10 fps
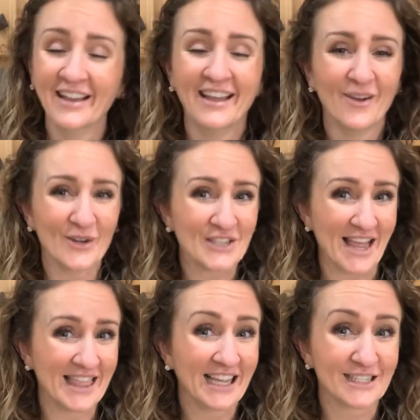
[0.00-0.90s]
which I
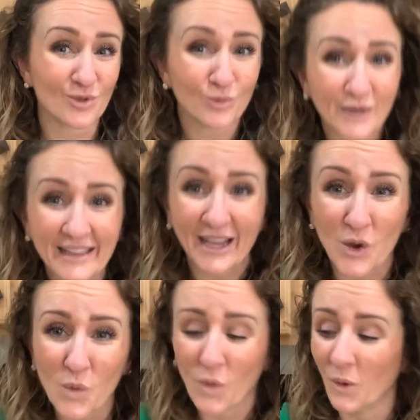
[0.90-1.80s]
think is really
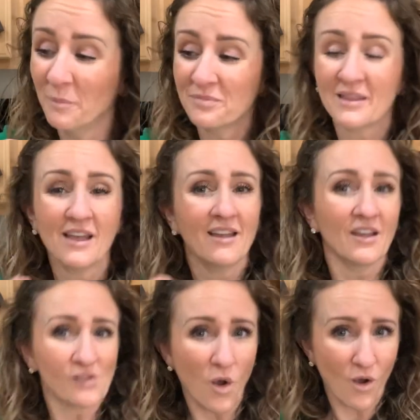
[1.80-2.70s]
cool.
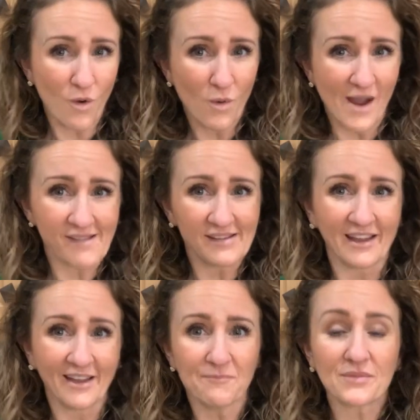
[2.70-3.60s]
So, oh, I
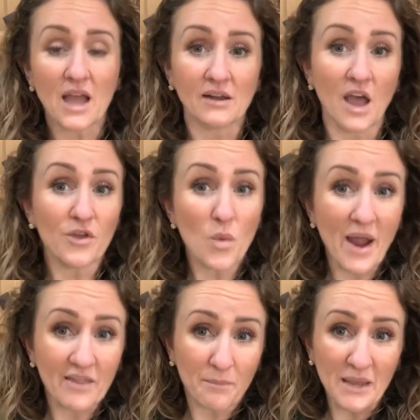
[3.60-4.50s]
see. Another
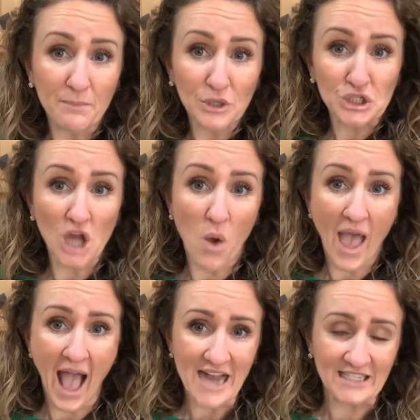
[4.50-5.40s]
way that people show
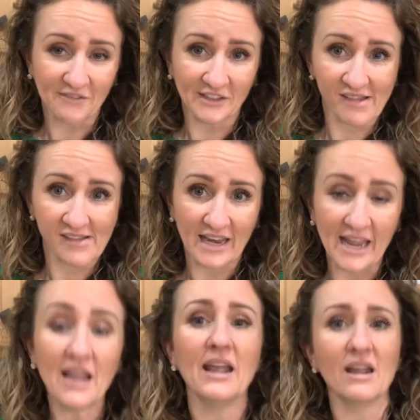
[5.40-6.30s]
active
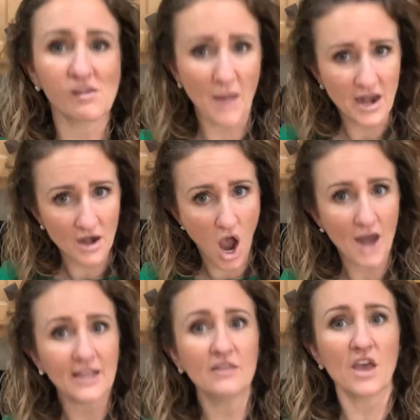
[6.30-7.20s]
listening is by
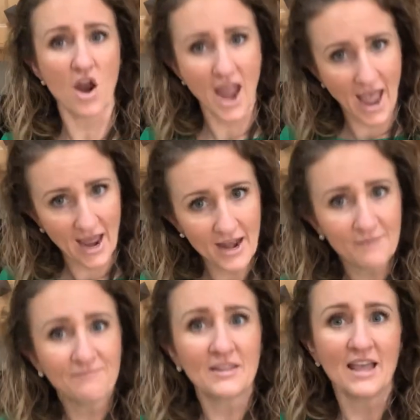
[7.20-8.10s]
nodding their head,
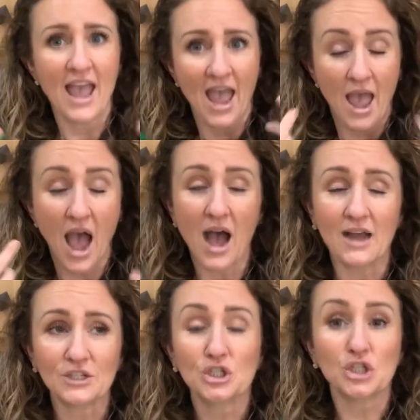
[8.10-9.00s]

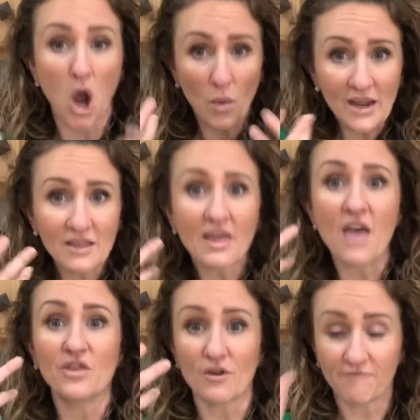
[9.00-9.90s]
showing
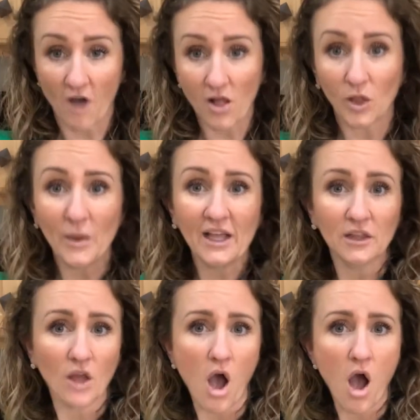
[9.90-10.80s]
that they're following
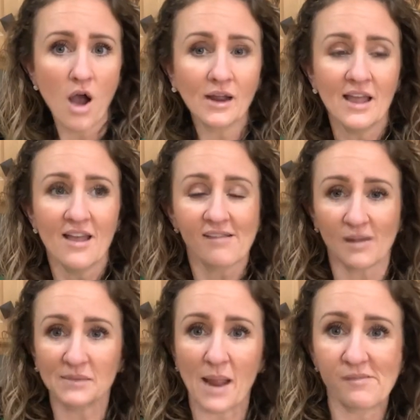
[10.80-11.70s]
along.
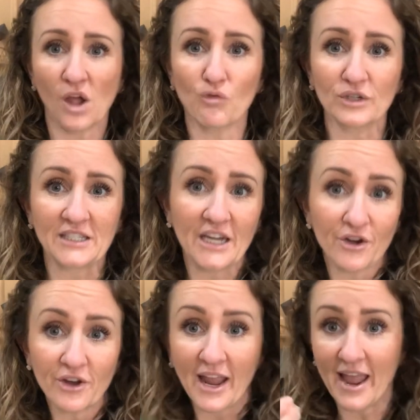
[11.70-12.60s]
Sometimes they'll
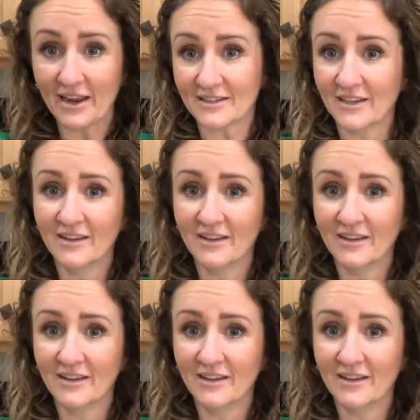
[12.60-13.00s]
reiterate